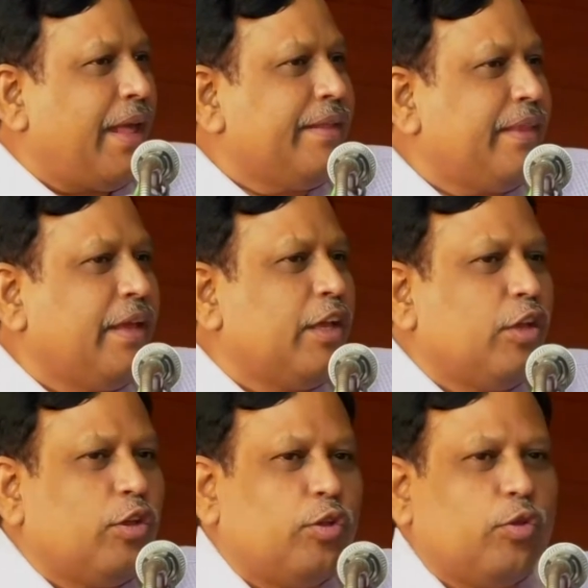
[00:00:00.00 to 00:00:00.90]
I think
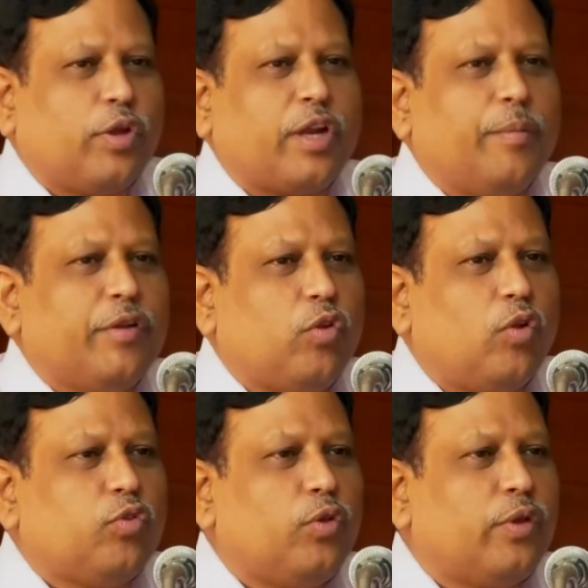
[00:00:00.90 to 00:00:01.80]
your comments
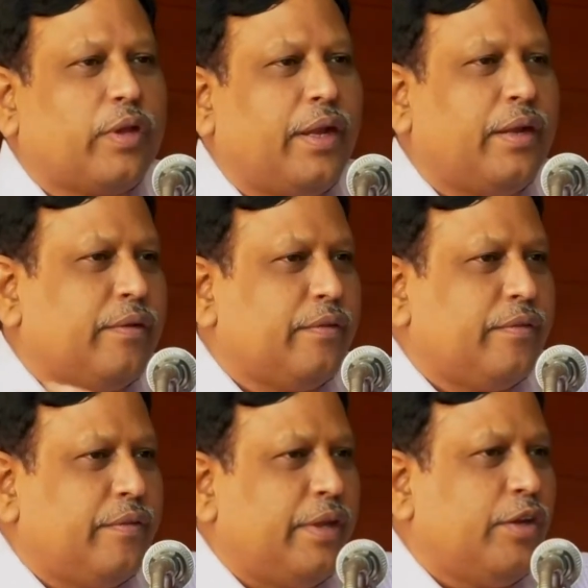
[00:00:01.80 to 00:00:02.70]
also you can
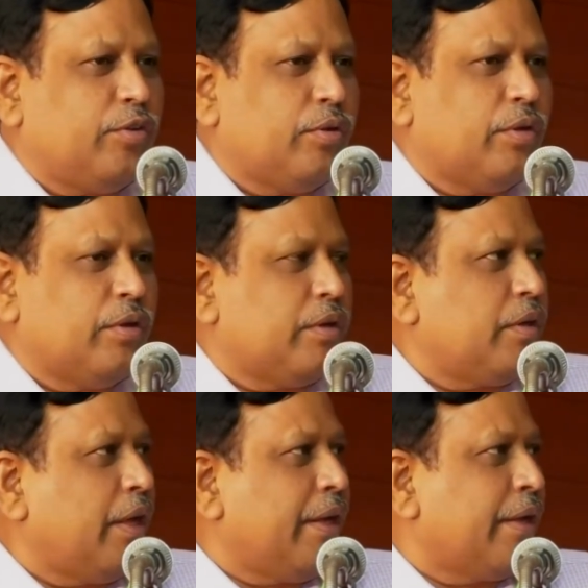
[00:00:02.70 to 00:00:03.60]
send it to
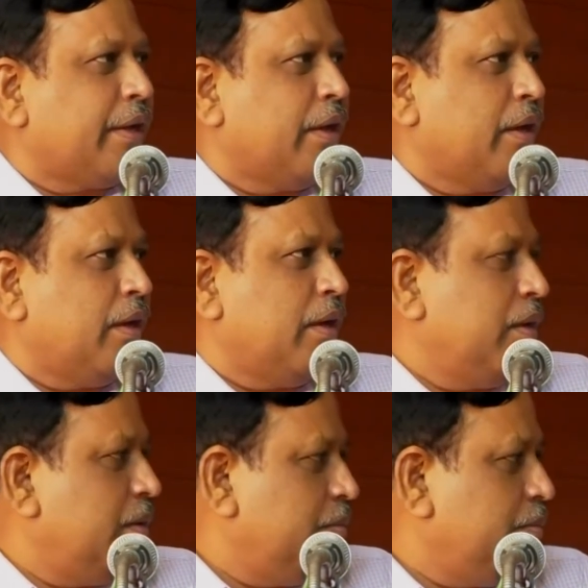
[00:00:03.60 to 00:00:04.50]
Tariq uh,
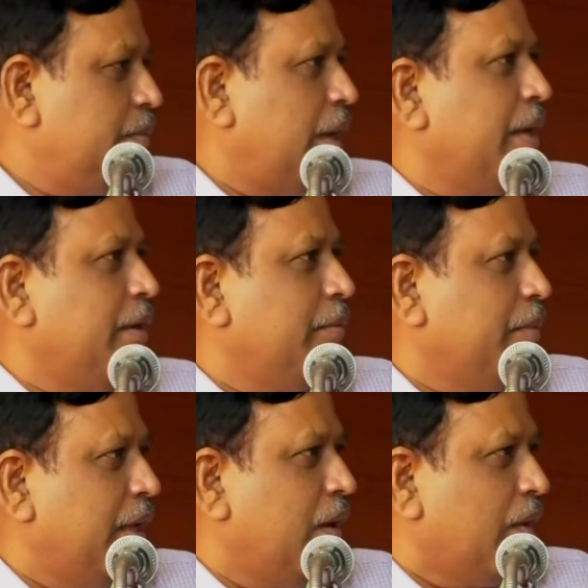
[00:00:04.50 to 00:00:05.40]
by
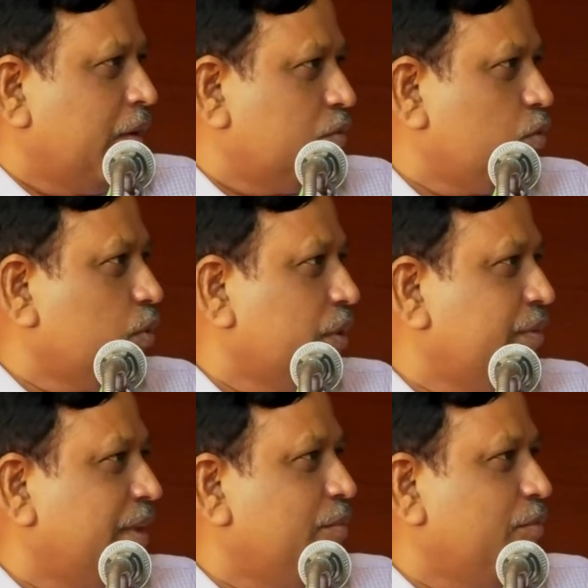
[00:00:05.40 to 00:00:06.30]
mail or through the
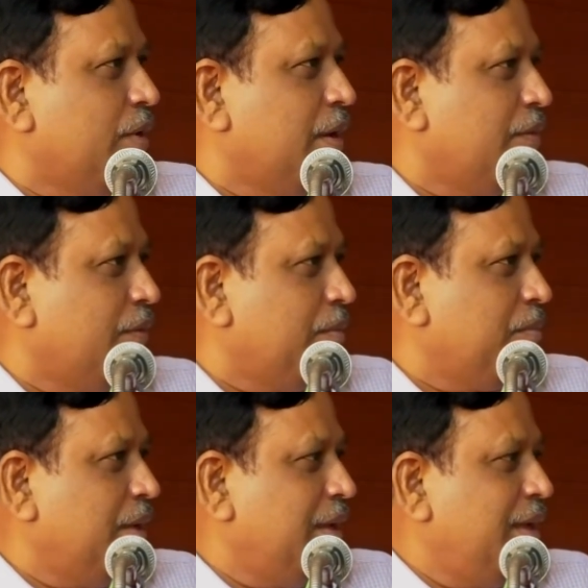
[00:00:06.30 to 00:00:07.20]
no, same. We uh, really,
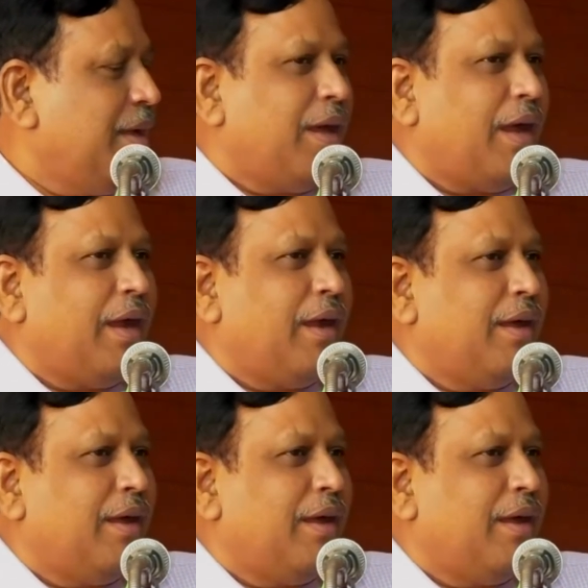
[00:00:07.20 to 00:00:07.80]
we, re